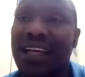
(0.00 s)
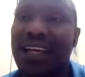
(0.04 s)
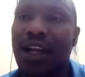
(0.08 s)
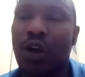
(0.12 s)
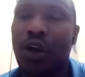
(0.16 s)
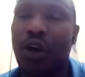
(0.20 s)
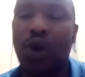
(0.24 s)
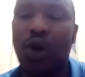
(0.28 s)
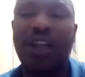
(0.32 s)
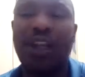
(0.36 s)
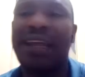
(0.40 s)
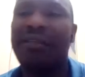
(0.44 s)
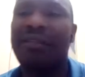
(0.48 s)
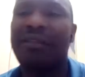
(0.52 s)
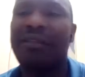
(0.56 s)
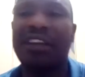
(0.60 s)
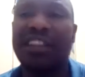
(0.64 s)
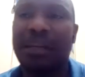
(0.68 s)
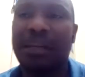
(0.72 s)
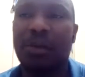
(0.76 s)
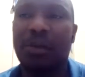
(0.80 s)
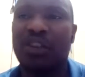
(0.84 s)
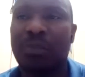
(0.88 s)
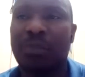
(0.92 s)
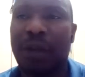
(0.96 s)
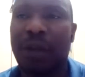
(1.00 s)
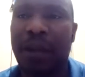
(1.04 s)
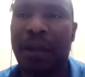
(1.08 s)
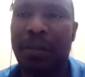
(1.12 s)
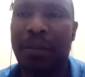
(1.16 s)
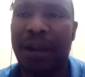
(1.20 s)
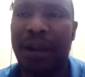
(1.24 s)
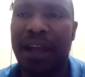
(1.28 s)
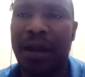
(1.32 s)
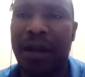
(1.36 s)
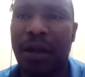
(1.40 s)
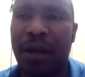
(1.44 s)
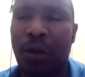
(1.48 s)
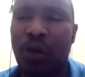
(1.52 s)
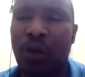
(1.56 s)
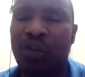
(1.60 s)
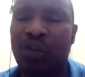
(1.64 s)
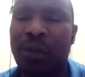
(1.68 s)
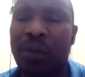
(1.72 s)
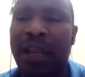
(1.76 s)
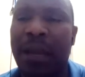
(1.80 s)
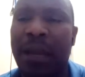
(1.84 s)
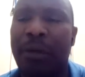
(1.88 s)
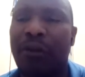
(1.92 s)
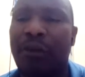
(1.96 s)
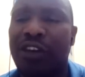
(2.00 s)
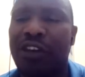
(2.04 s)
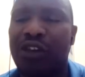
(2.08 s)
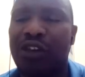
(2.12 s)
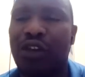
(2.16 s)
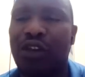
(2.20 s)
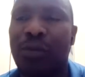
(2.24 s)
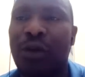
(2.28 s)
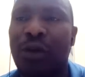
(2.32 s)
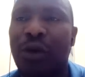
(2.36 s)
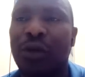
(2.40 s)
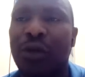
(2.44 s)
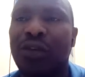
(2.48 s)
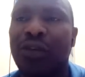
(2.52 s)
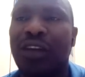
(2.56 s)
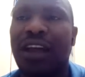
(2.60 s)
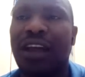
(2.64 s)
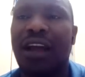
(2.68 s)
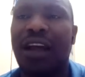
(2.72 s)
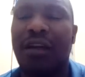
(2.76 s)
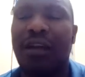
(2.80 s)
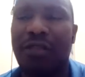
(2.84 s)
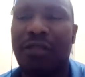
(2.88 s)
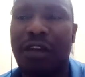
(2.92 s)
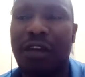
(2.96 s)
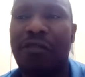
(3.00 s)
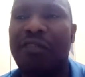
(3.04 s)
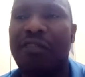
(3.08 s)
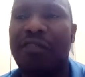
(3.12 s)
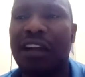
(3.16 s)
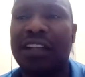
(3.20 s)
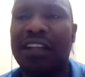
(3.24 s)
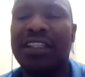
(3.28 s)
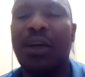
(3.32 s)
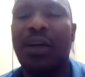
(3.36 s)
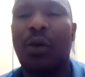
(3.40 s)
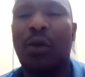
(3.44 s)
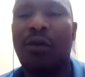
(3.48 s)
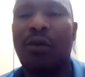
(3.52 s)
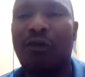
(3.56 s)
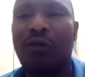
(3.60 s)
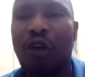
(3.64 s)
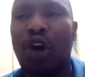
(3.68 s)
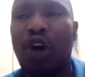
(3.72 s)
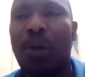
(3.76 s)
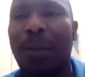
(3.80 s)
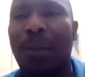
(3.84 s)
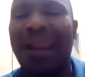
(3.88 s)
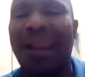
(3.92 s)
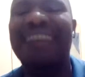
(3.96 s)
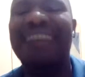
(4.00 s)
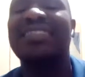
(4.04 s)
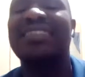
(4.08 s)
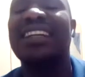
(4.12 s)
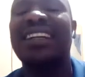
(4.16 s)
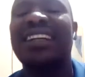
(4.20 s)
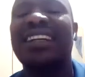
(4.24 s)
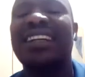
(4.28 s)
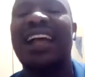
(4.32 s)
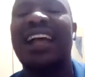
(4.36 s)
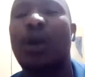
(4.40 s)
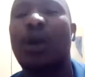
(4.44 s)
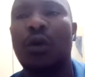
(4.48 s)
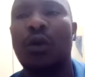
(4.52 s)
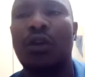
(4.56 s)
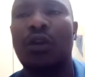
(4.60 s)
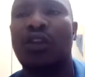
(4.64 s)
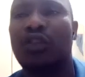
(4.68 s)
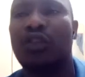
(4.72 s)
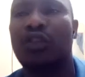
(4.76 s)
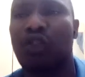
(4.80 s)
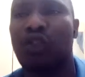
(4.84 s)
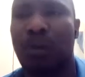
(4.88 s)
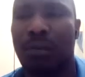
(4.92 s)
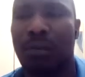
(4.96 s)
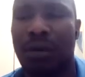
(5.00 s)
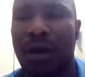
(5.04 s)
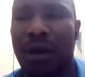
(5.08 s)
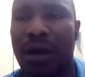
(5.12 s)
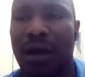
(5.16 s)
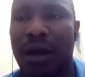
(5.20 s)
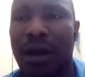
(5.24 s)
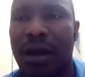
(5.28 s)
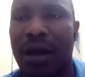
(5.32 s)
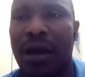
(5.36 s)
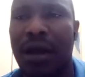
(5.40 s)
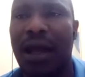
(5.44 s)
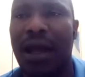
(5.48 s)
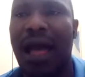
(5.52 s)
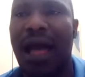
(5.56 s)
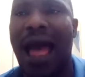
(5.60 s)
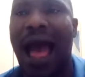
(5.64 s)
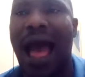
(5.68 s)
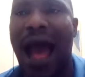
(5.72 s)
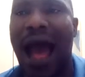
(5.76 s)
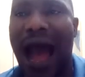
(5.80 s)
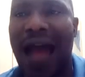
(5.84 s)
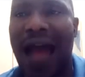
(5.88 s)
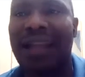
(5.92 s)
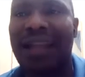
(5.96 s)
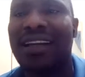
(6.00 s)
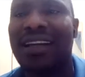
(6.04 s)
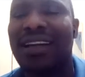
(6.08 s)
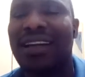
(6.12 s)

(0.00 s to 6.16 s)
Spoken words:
not every team was bringing professional because they felt we've got players that can do this job. And